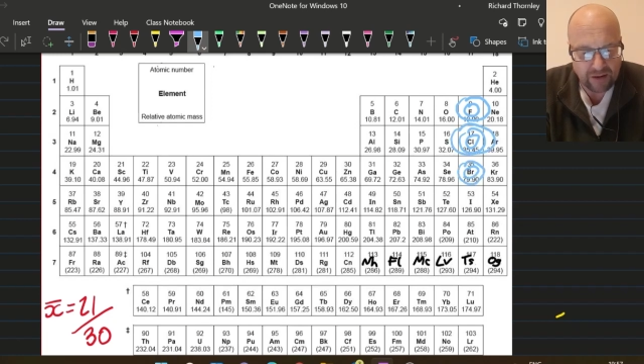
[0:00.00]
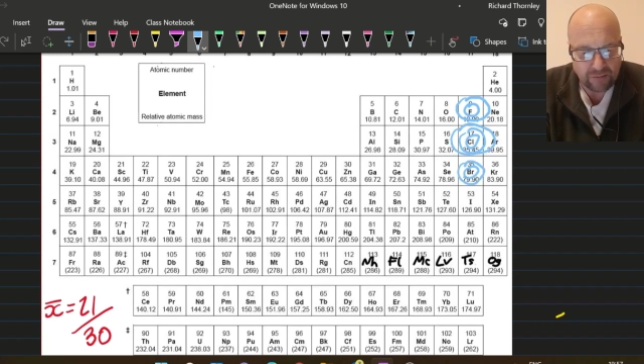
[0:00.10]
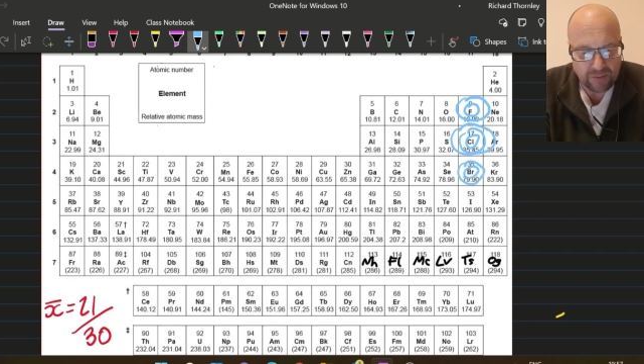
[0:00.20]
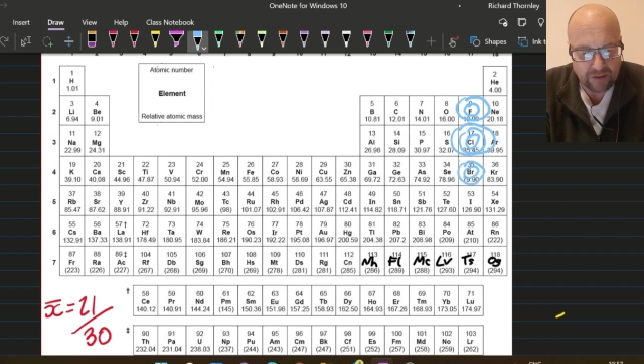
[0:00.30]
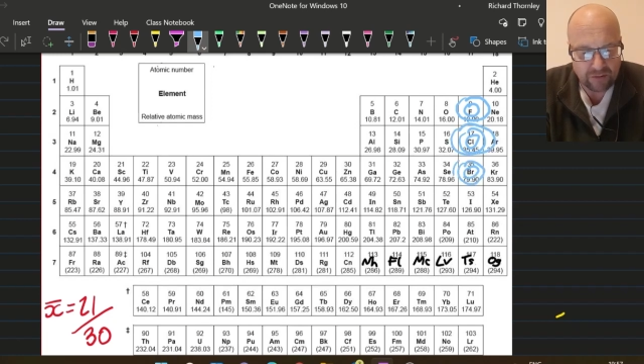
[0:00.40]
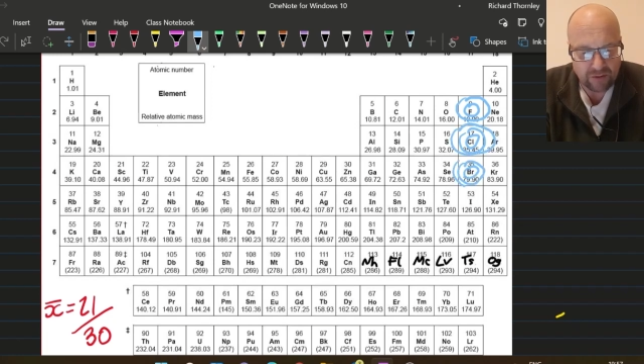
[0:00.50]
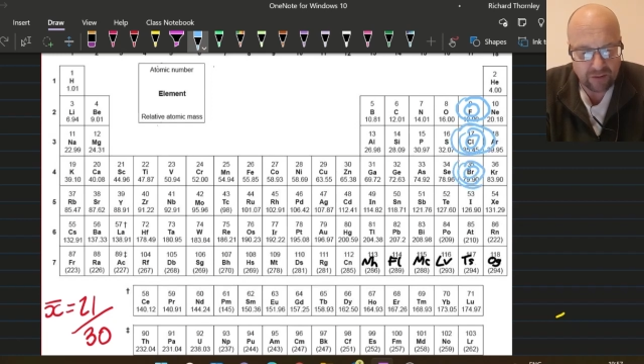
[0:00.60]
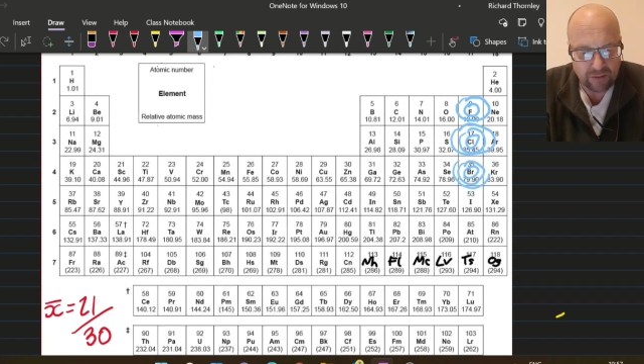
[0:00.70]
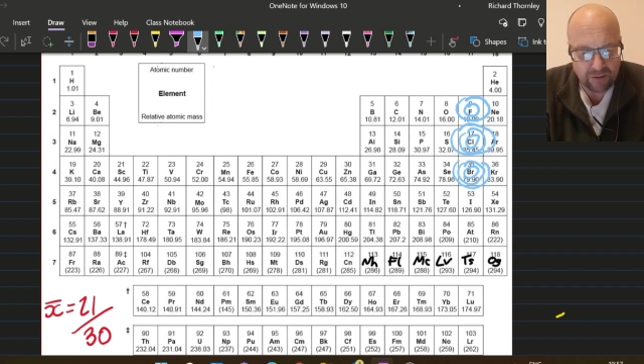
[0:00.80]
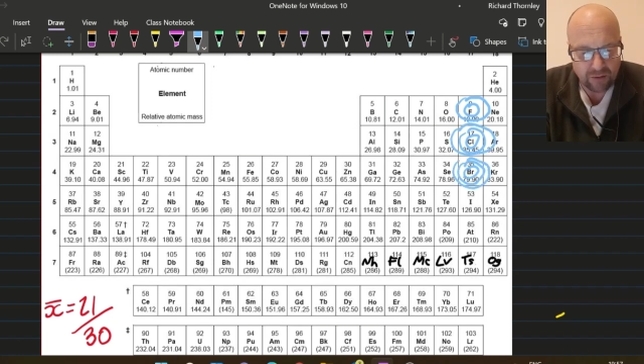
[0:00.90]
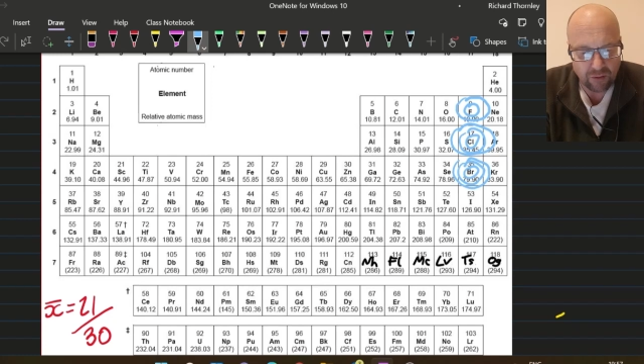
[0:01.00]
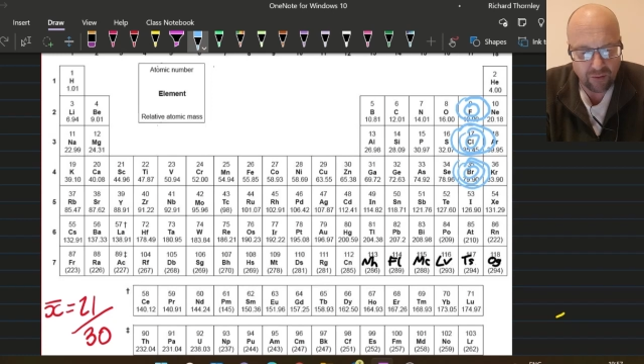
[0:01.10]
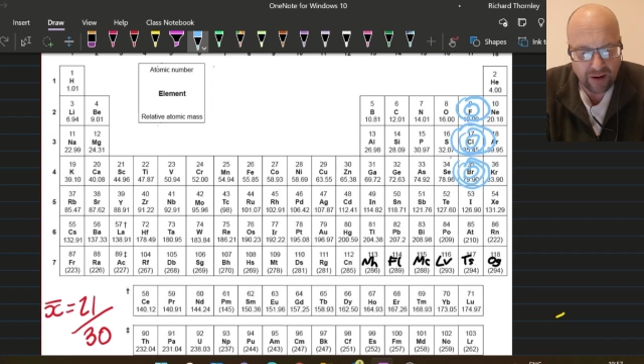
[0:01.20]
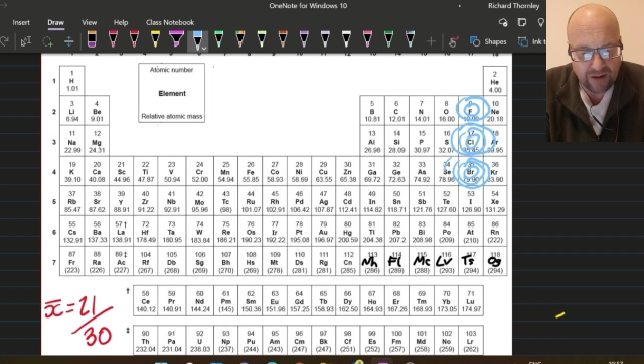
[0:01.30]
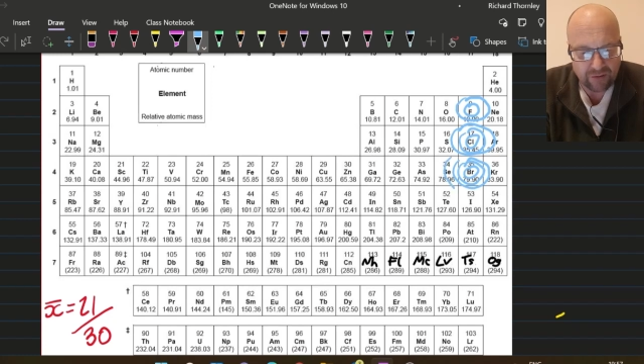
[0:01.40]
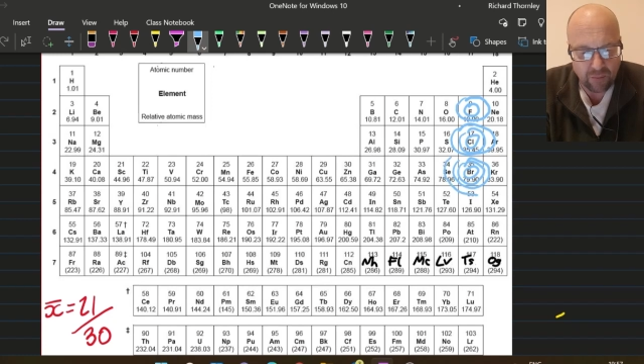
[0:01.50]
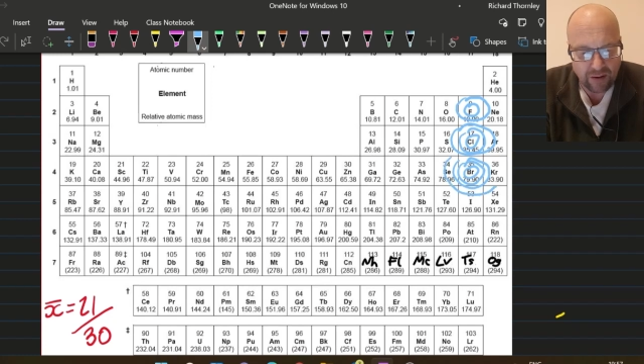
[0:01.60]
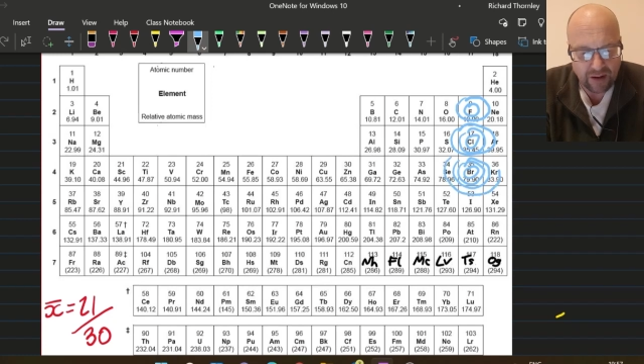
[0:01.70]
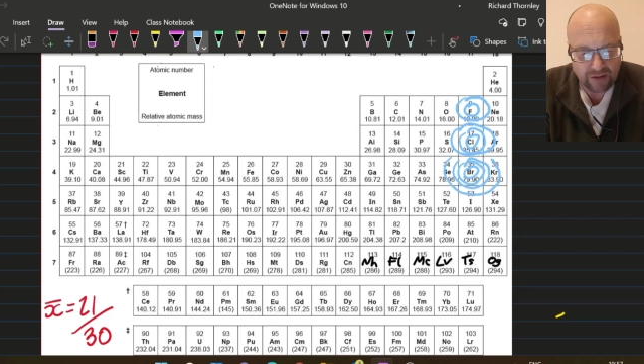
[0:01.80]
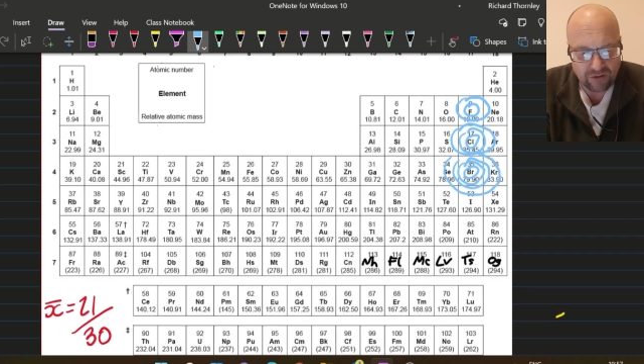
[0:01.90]
is because chloride has 1
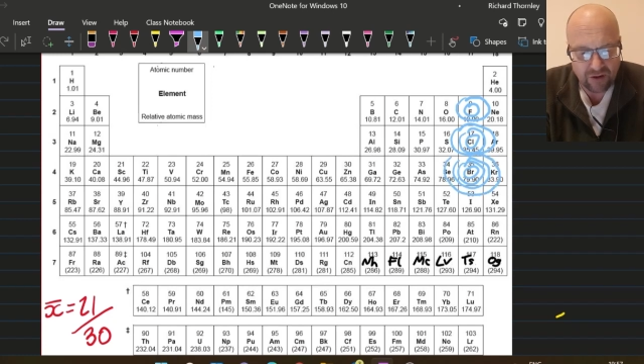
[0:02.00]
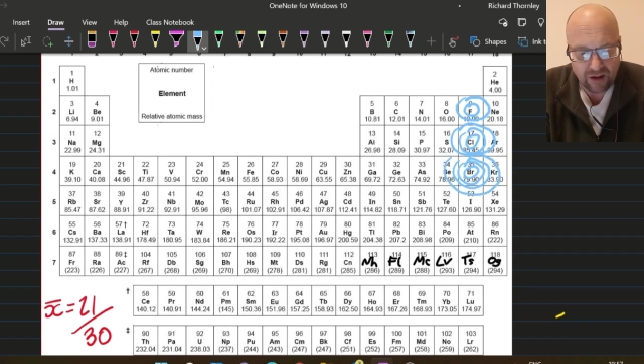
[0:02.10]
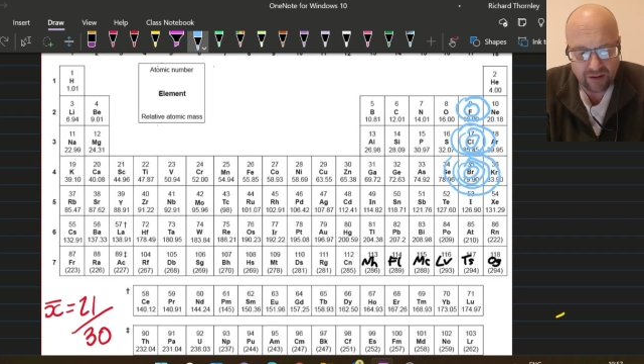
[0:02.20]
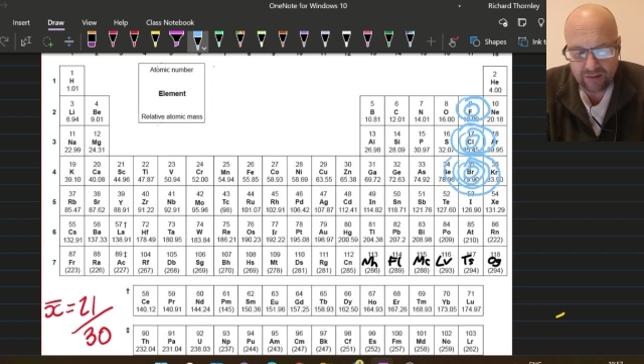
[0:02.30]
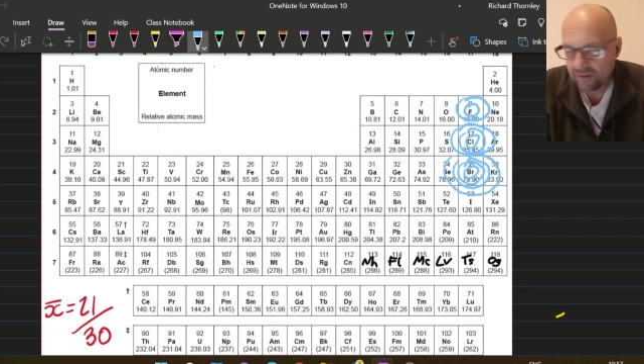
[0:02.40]
less shell.